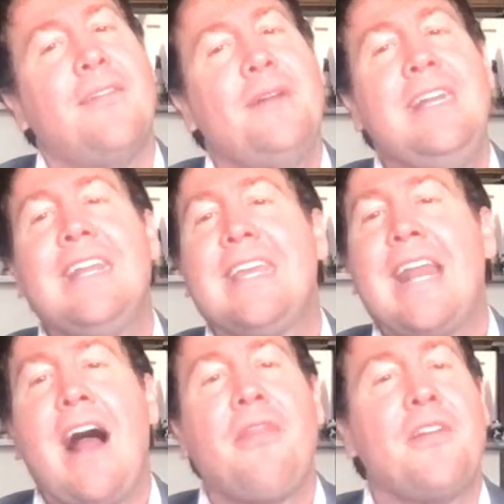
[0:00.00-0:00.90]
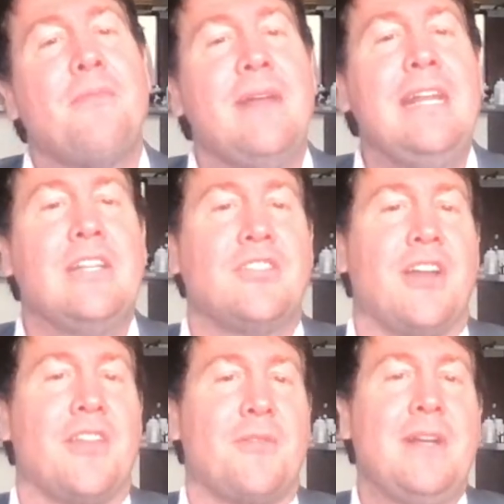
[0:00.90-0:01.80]
We need to get out there and meet each
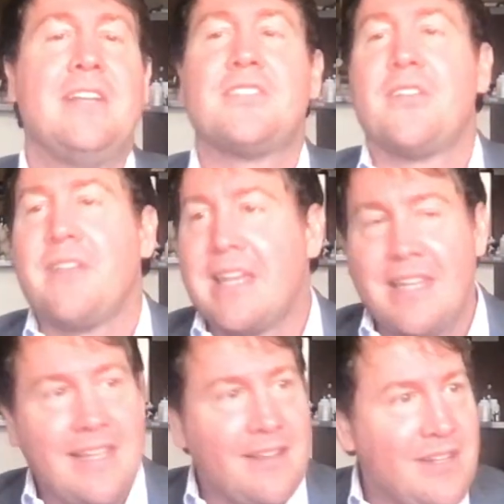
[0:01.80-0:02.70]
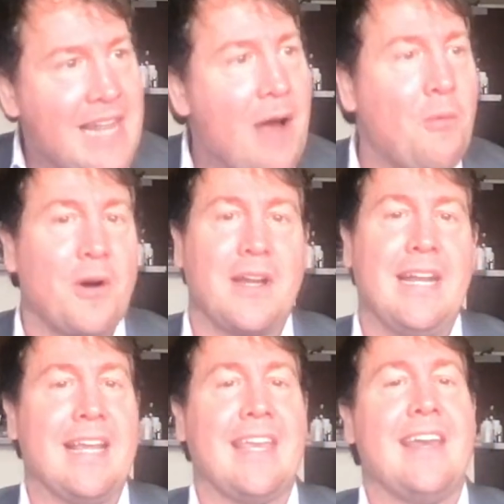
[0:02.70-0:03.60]
other. We need to start like
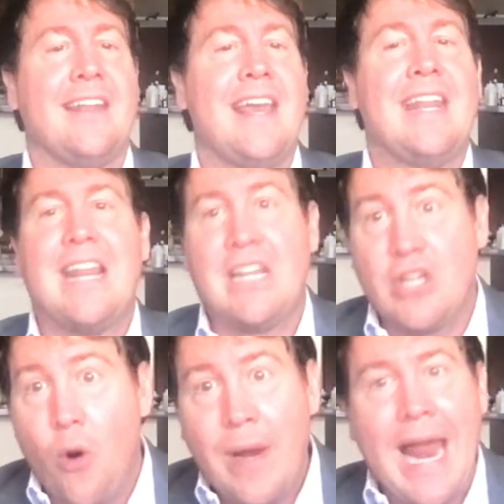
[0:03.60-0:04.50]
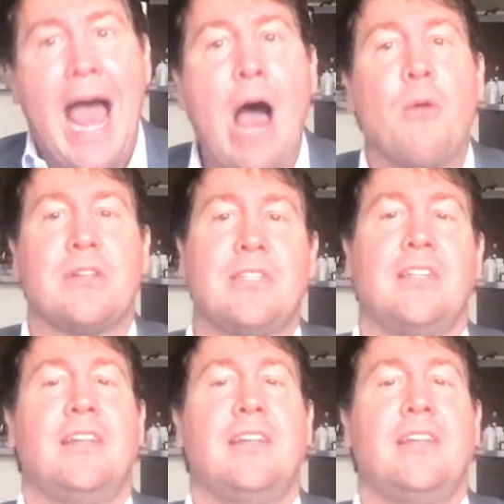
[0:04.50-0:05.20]
networking again and going out